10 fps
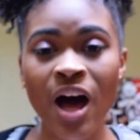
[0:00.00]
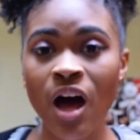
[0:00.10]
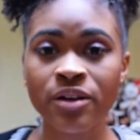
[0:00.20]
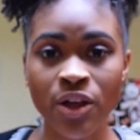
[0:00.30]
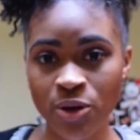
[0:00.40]

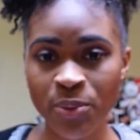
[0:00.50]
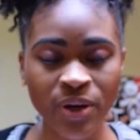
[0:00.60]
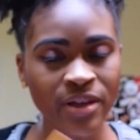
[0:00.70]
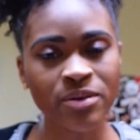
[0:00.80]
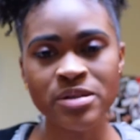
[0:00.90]
Another
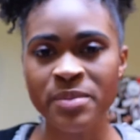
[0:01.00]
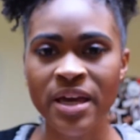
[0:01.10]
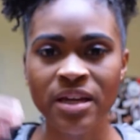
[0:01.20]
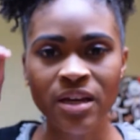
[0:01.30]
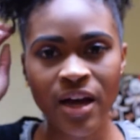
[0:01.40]
point that was
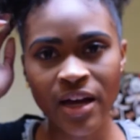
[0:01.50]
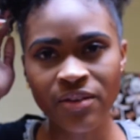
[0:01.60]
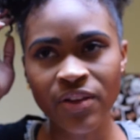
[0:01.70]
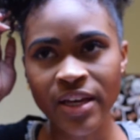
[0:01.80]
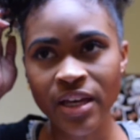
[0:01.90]
made, kind
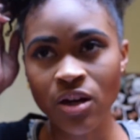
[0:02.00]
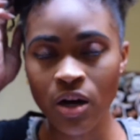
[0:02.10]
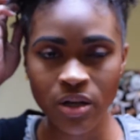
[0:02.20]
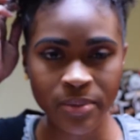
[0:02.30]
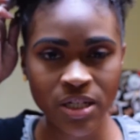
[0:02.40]
of like an
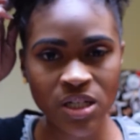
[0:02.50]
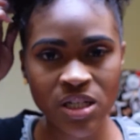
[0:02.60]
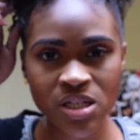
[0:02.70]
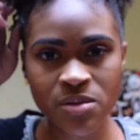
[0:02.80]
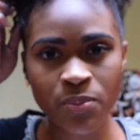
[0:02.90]
argument to
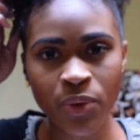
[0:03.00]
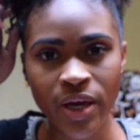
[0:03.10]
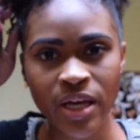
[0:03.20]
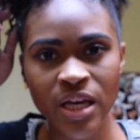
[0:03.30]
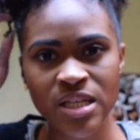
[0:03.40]
this
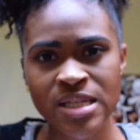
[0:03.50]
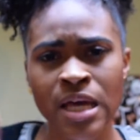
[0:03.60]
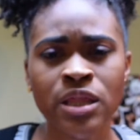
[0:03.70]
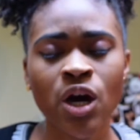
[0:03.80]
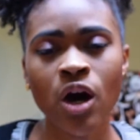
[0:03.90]
point, is
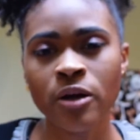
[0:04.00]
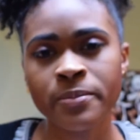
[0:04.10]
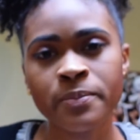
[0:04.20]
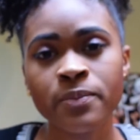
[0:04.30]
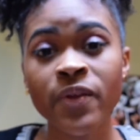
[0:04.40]
that the
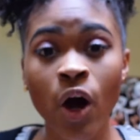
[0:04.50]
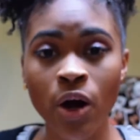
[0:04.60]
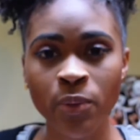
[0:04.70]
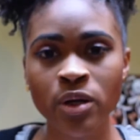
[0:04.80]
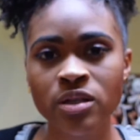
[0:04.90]

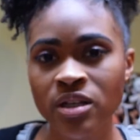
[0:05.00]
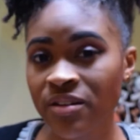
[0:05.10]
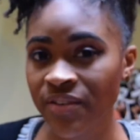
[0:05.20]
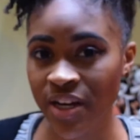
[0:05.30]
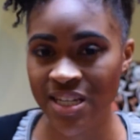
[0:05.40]
artwork looked
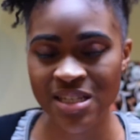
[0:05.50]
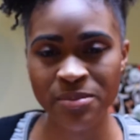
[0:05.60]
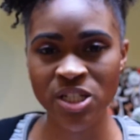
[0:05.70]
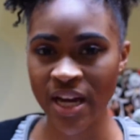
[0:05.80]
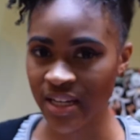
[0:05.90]
very
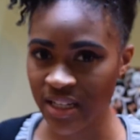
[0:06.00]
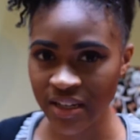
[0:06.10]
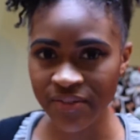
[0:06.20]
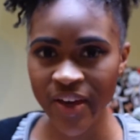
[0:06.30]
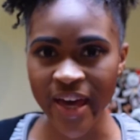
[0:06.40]

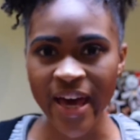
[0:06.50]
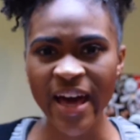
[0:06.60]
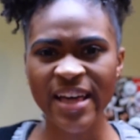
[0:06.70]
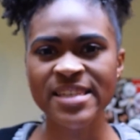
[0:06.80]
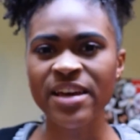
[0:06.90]
subjective,
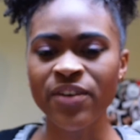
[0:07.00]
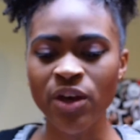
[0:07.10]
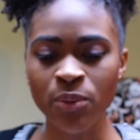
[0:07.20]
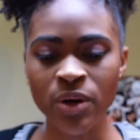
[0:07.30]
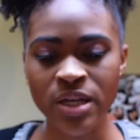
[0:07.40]
as
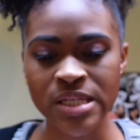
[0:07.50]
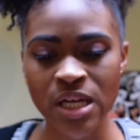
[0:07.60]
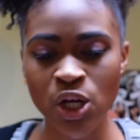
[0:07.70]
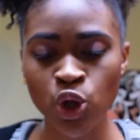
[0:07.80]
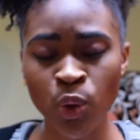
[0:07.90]
it was
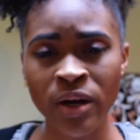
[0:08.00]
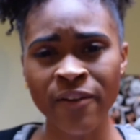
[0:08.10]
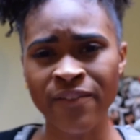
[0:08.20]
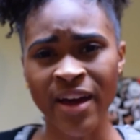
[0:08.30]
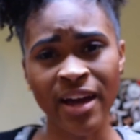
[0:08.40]

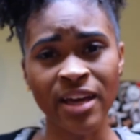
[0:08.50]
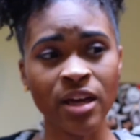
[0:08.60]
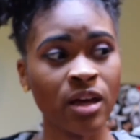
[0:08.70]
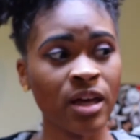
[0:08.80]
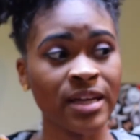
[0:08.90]

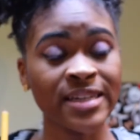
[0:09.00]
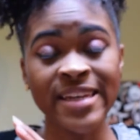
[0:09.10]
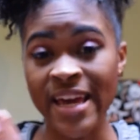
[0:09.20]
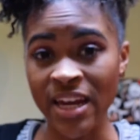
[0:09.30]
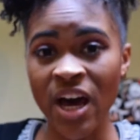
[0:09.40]
glorifying
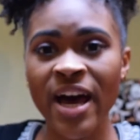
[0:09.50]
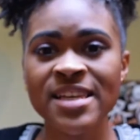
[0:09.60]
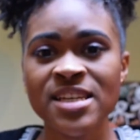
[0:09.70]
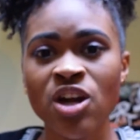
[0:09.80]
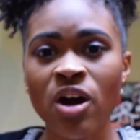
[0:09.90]
Dana
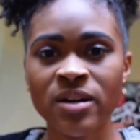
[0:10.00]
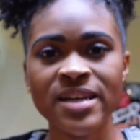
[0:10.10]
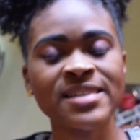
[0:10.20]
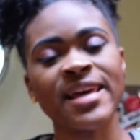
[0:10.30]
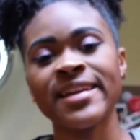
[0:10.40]
as an
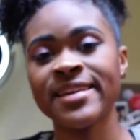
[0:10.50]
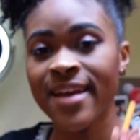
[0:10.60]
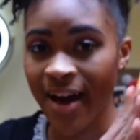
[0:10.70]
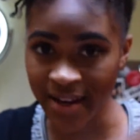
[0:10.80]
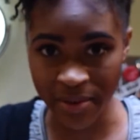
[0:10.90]
artist and
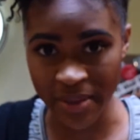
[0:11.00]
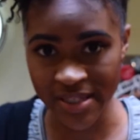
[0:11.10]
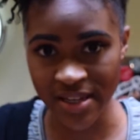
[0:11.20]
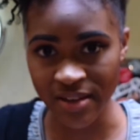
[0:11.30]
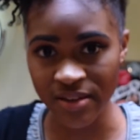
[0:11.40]
not Emmett
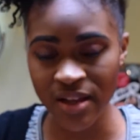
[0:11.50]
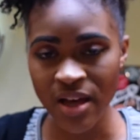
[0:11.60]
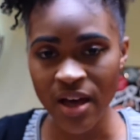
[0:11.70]
Till,